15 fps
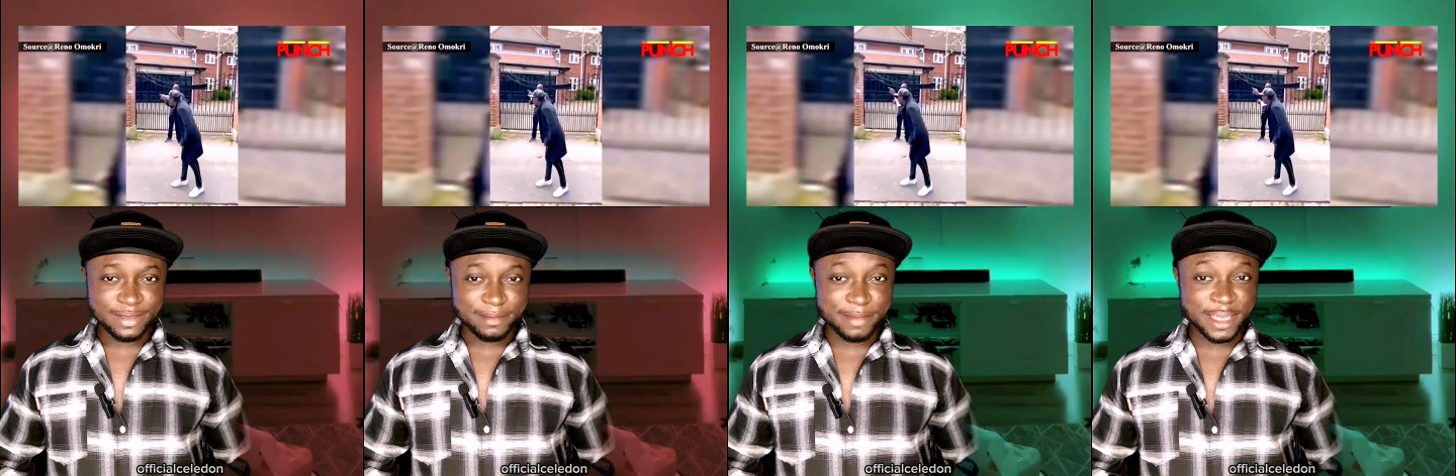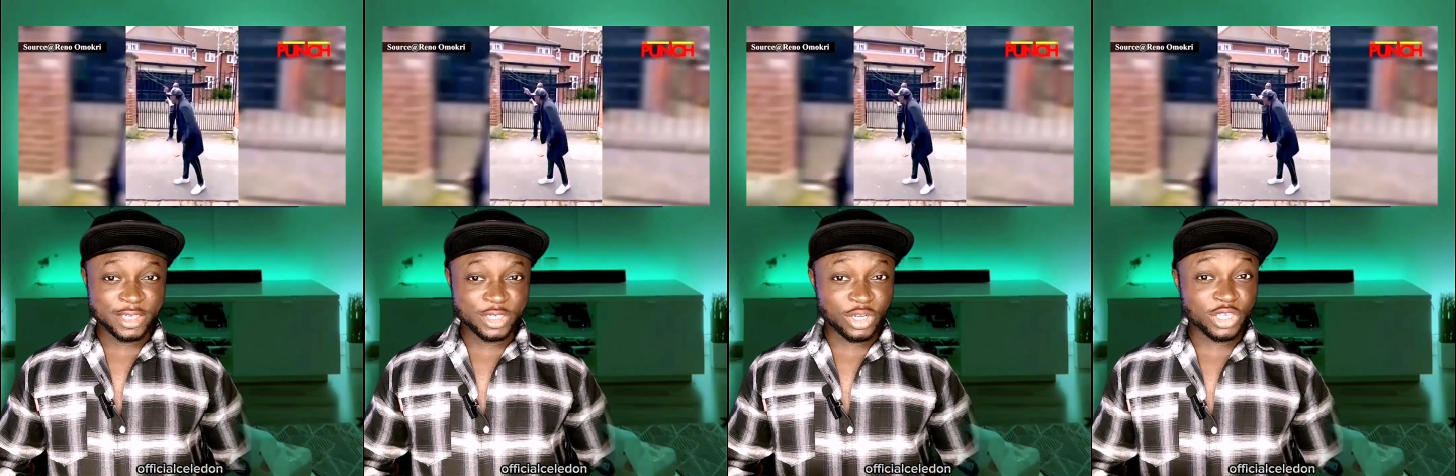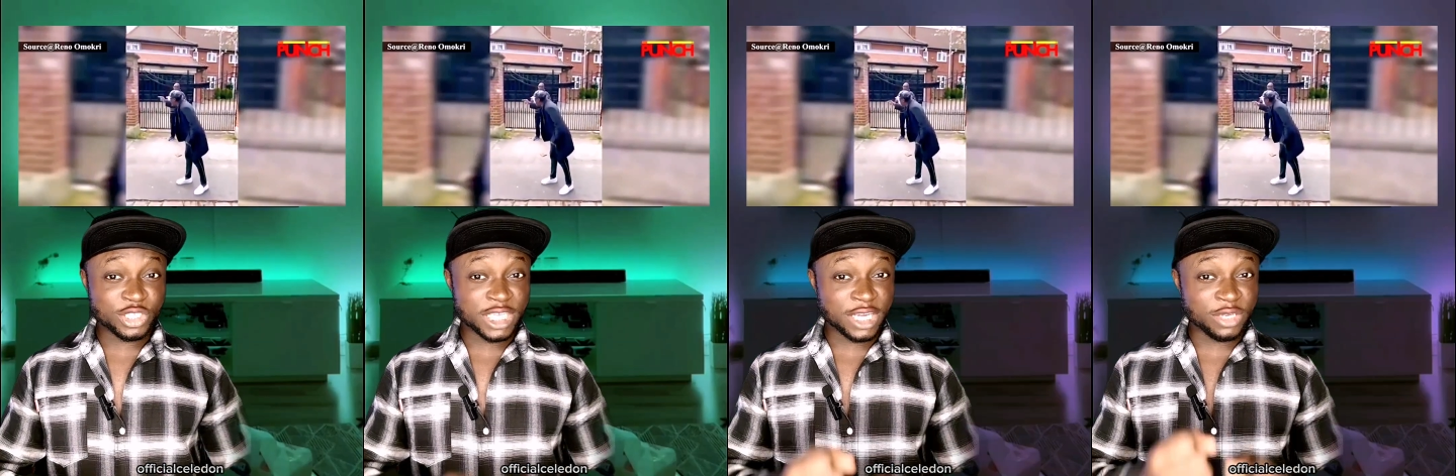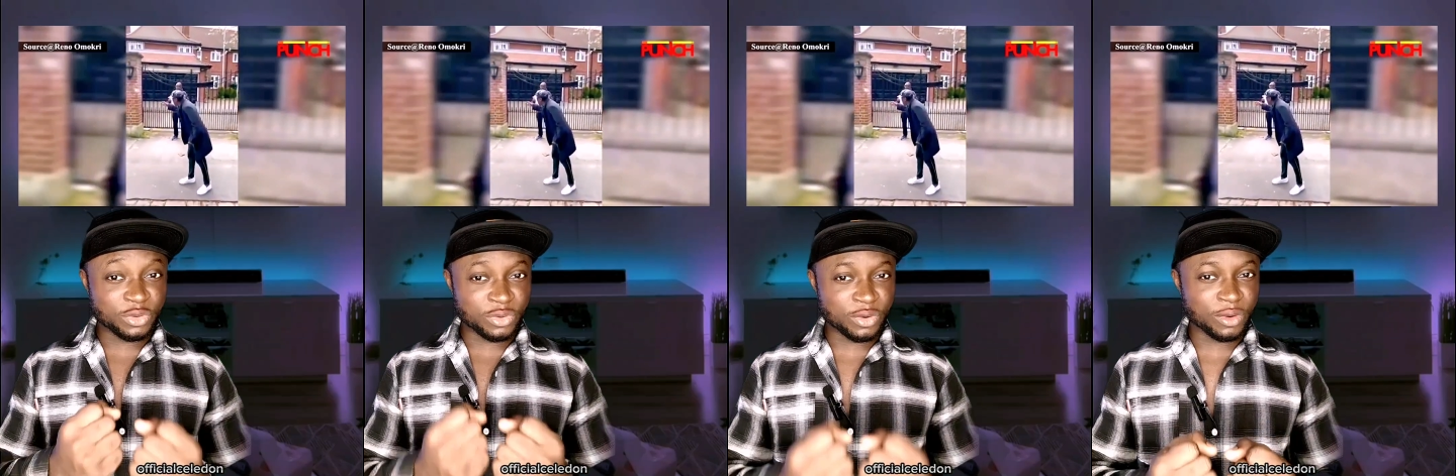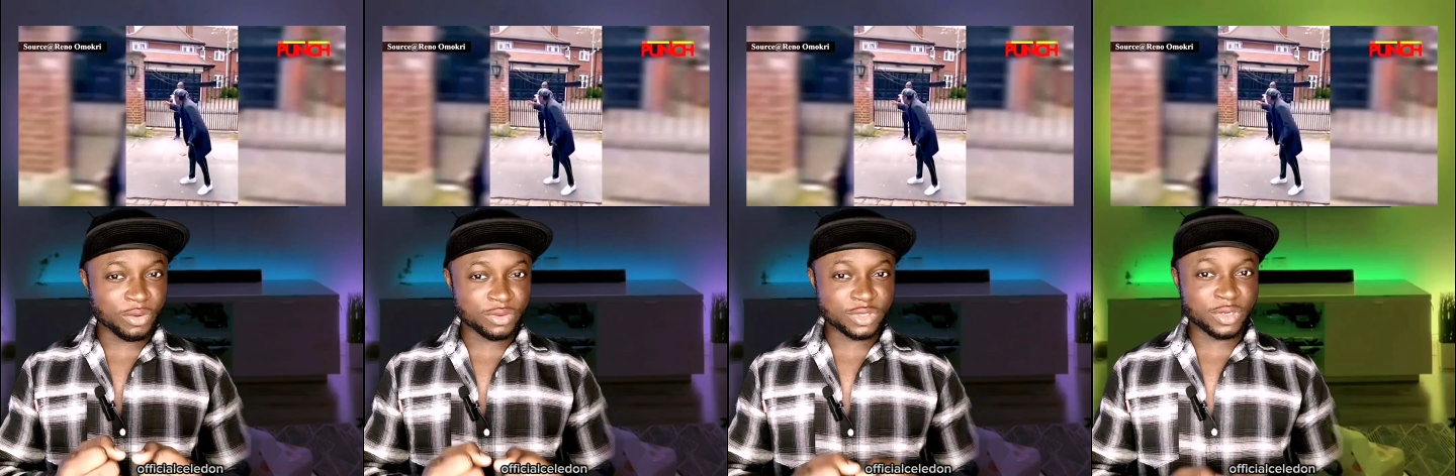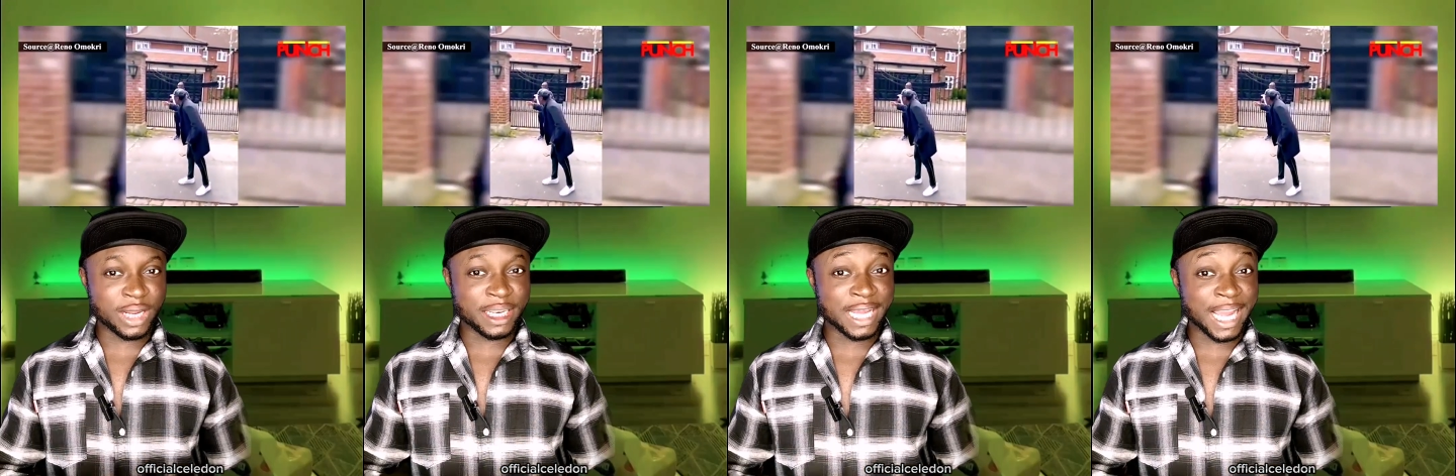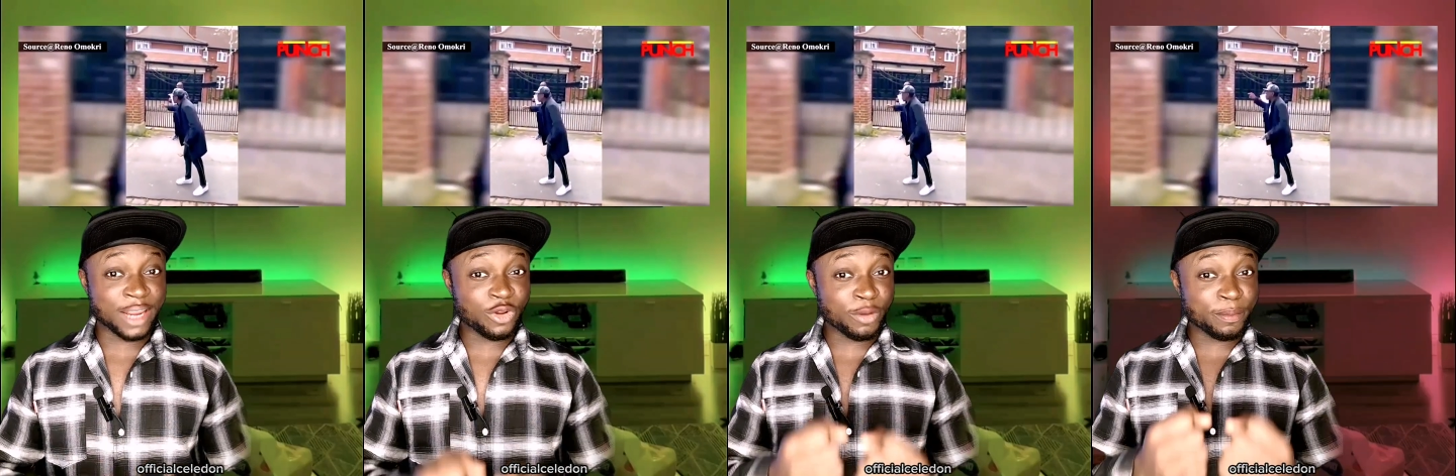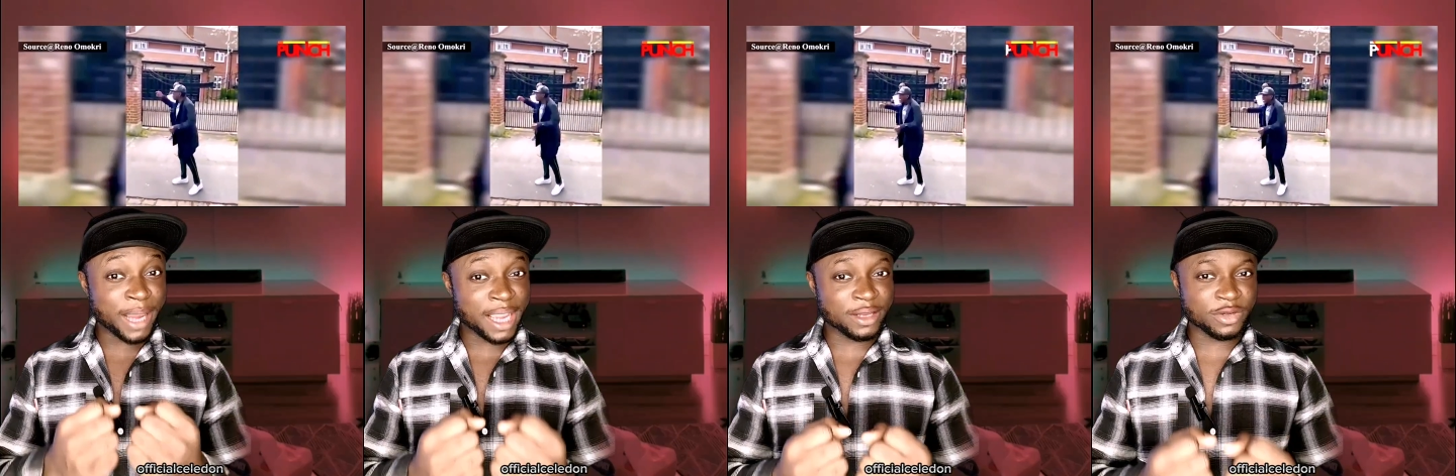Make sure say you hold so that they
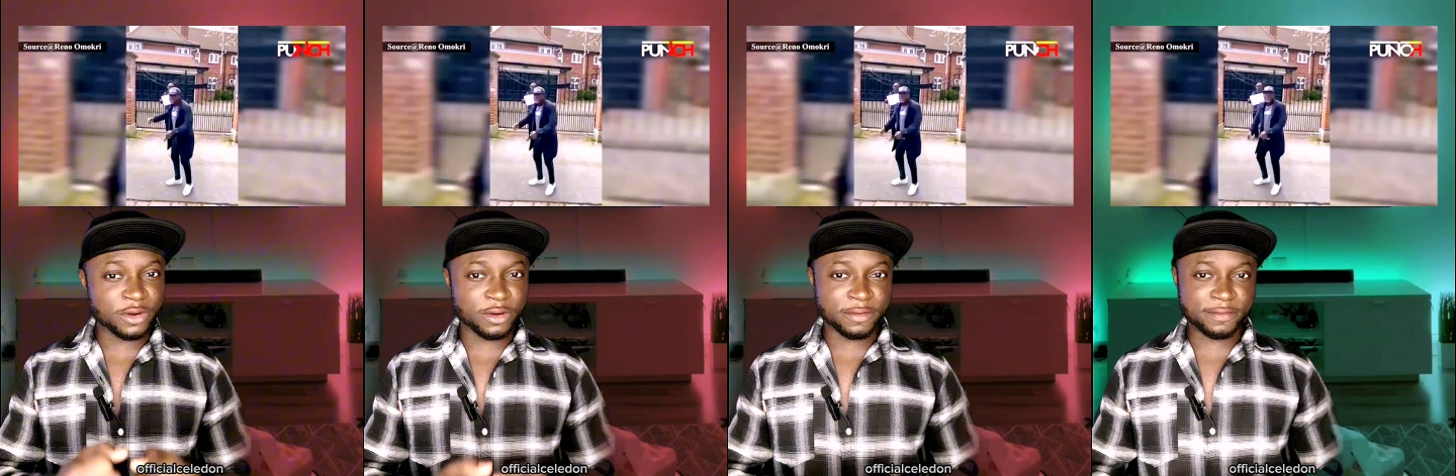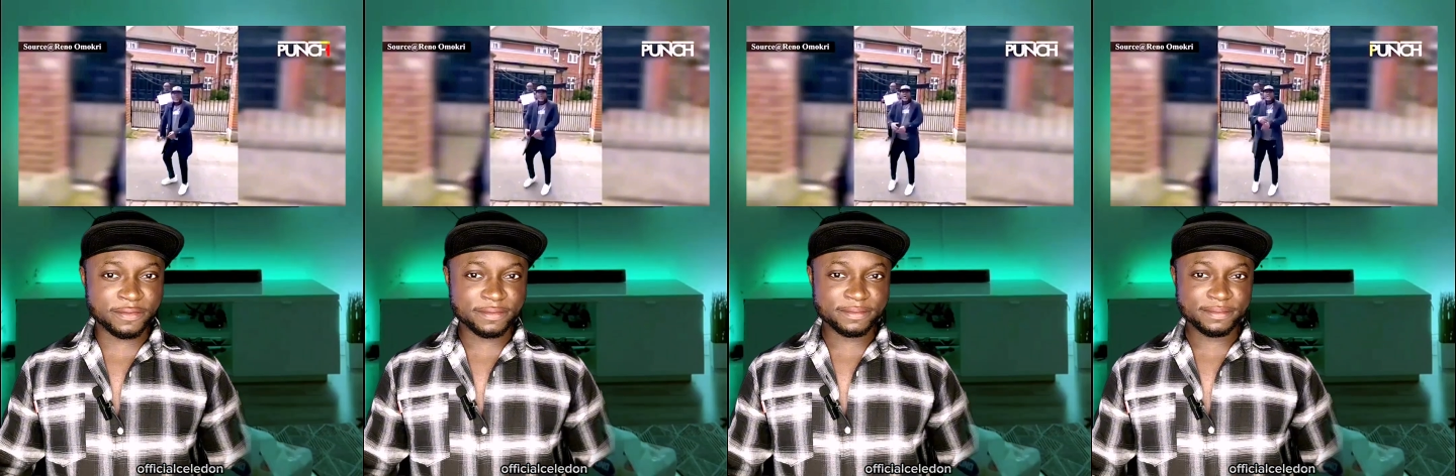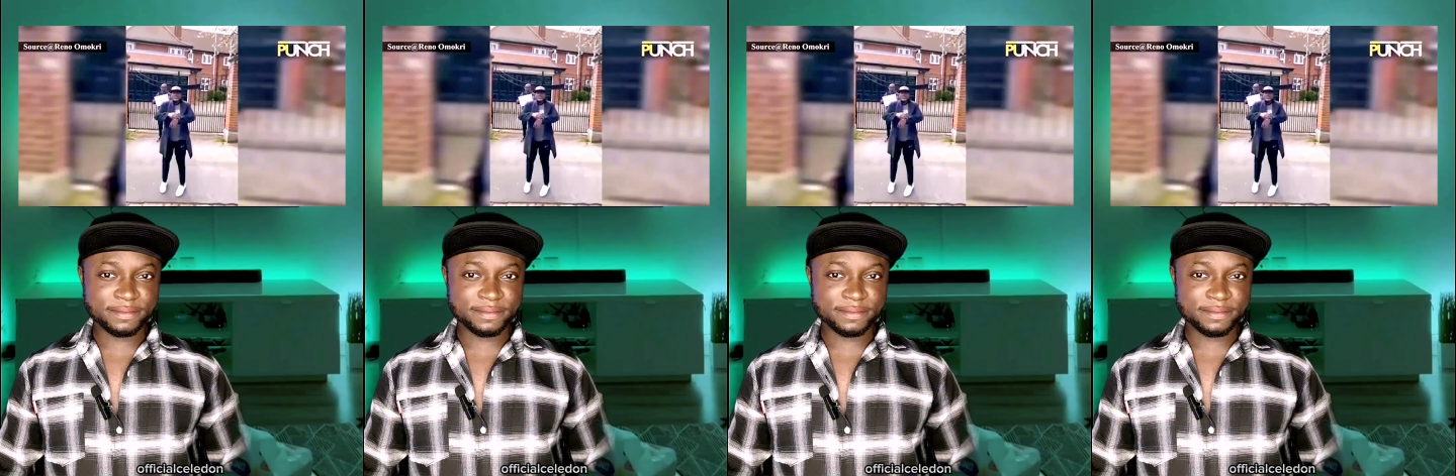cannot buy you off.